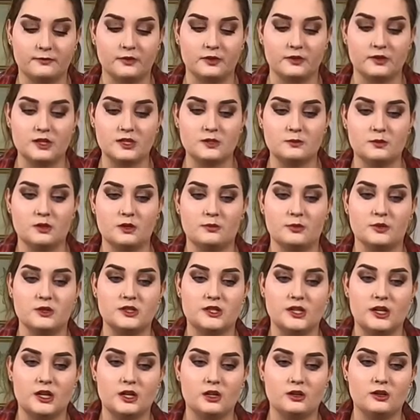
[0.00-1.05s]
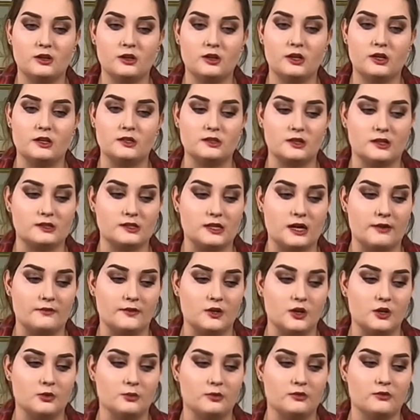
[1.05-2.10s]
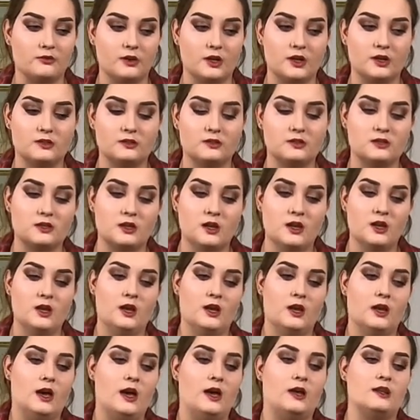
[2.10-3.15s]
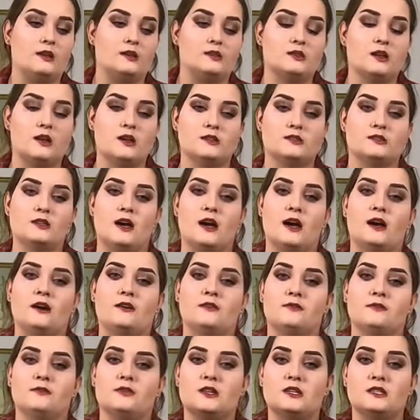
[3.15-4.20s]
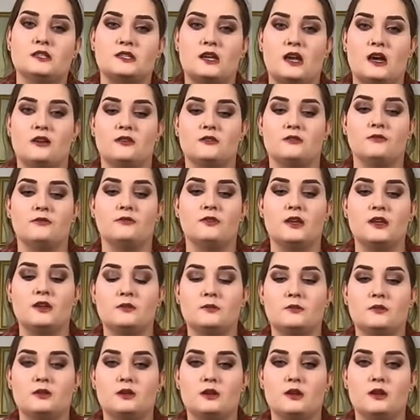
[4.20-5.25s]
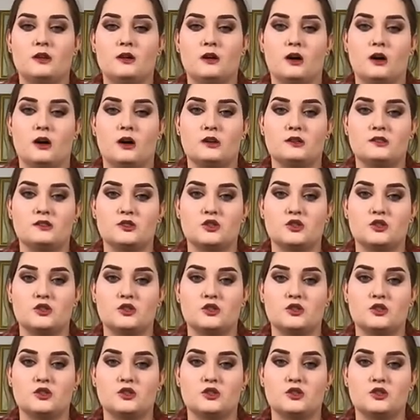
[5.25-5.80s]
For this one in particular, it does have the open vents, and it does have this kind of vent uh,